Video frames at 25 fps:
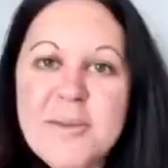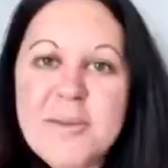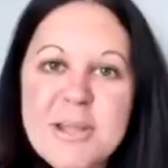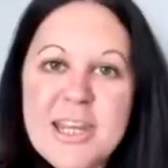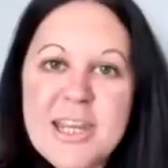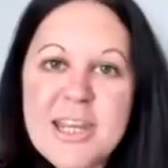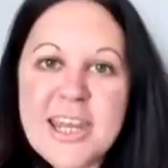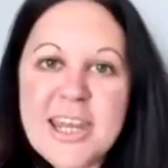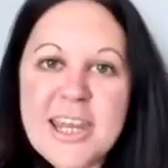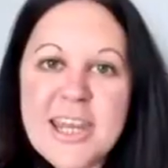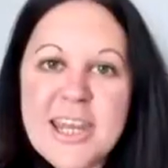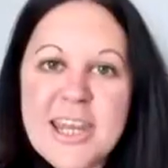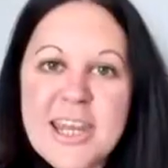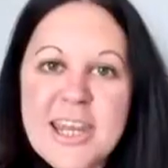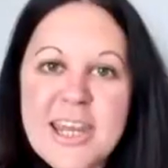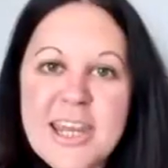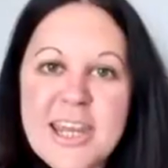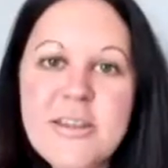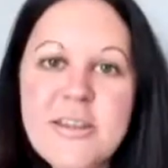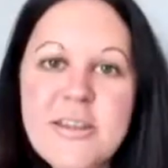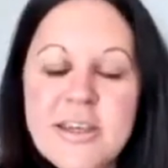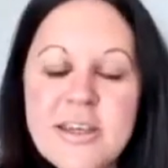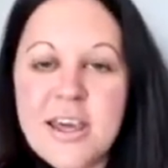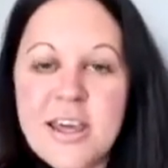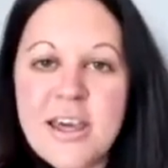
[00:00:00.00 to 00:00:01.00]
Nicola.
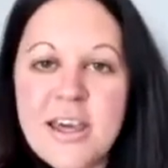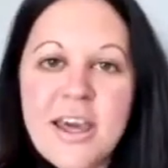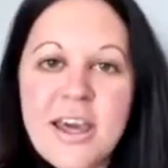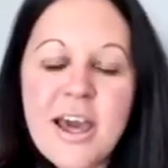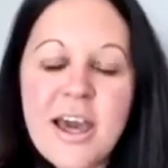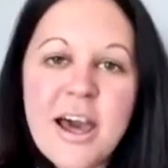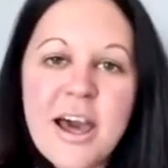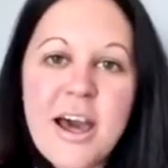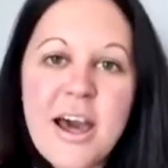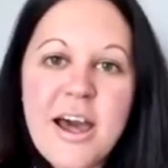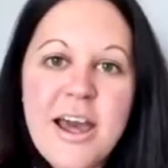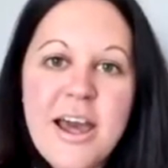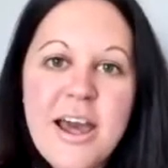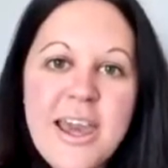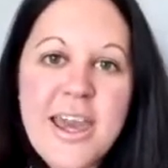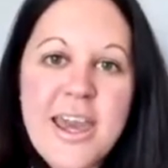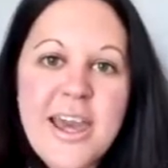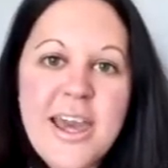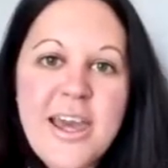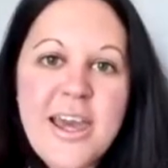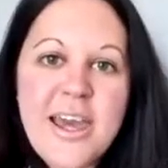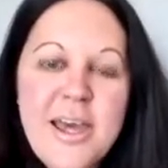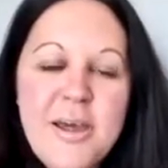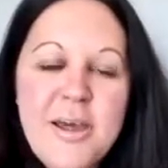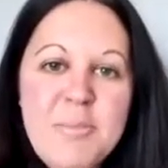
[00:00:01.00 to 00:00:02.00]
I
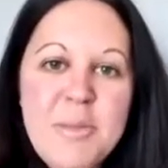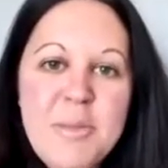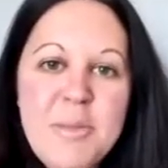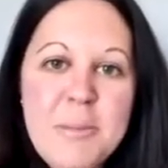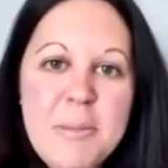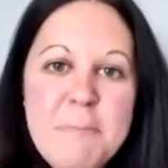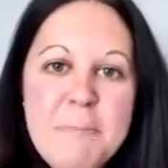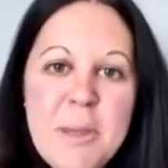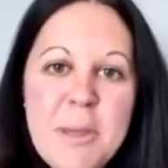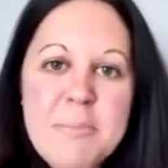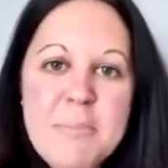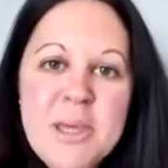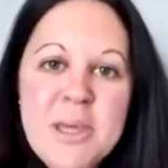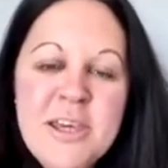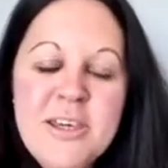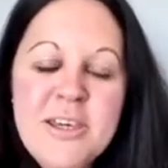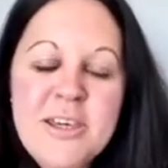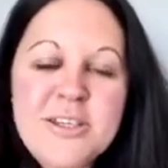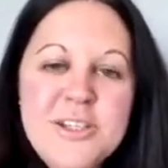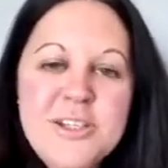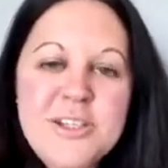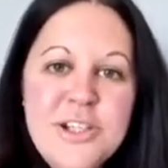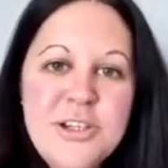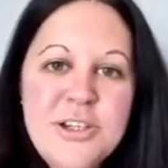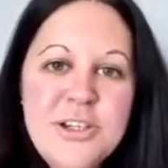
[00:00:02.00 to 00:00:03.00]
am mummy
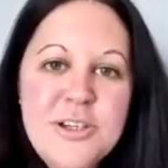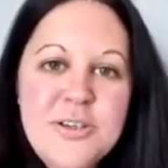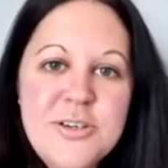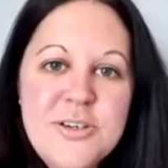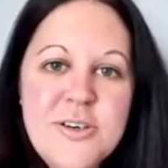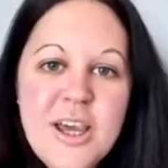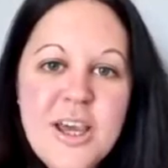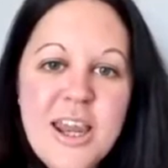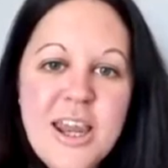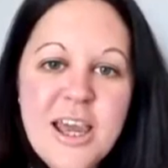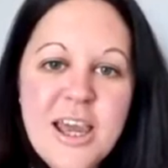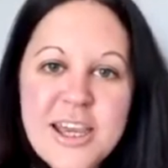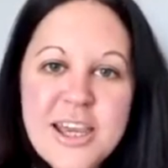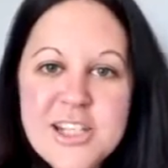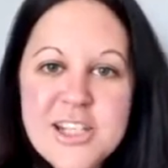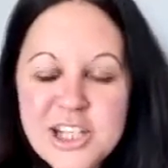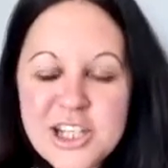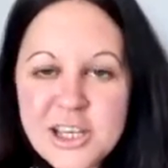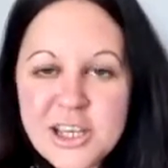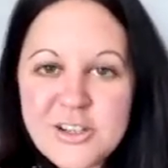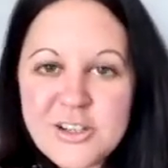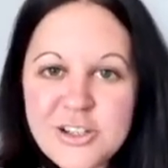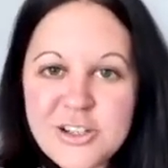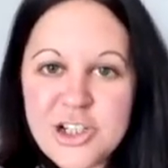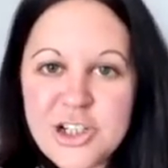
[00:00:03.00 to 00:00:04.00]
to Elijah
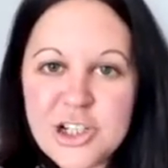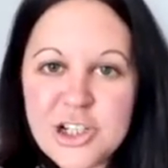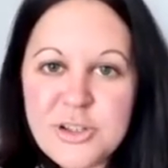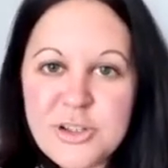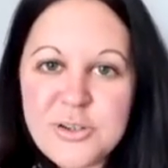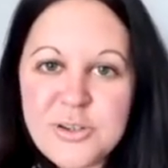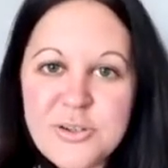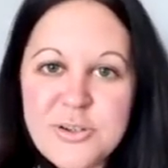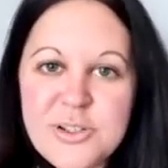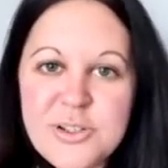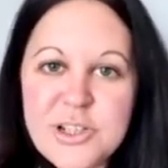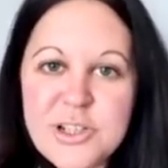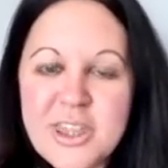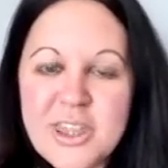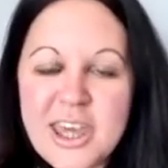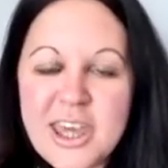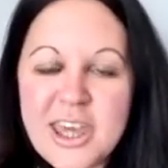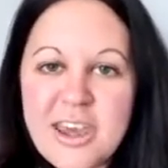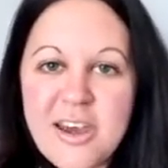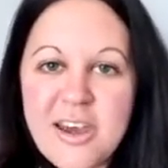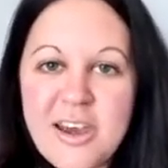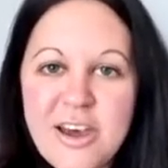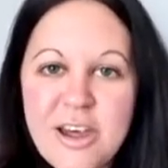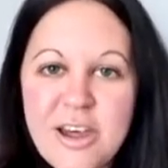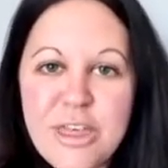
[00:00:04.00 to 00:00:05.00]
and Jude. They
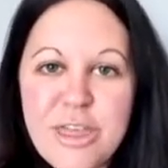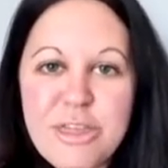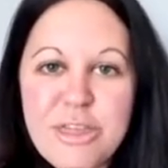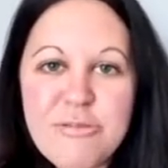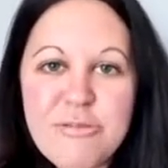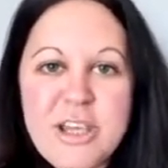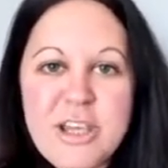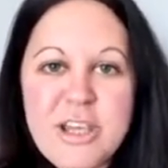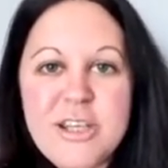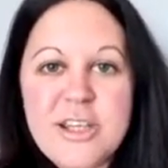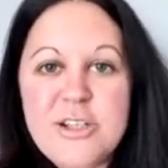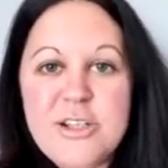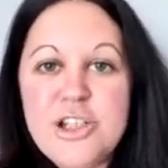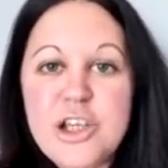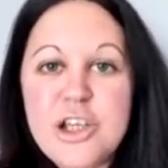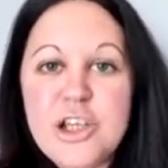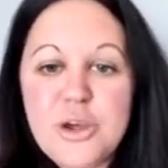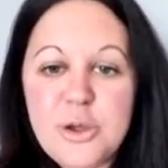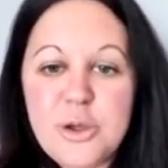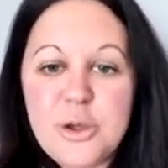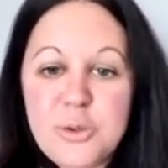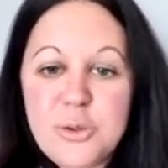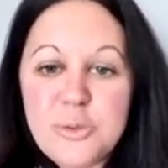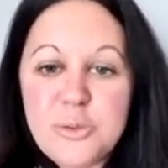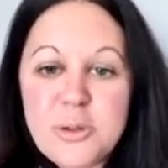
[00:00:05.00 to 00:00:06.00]
are 3 and
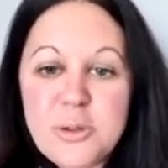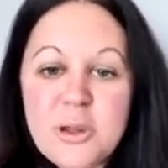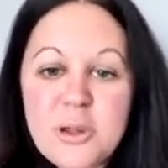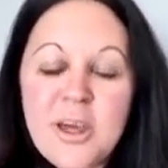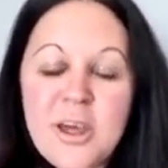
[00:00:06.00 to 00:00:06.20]
2.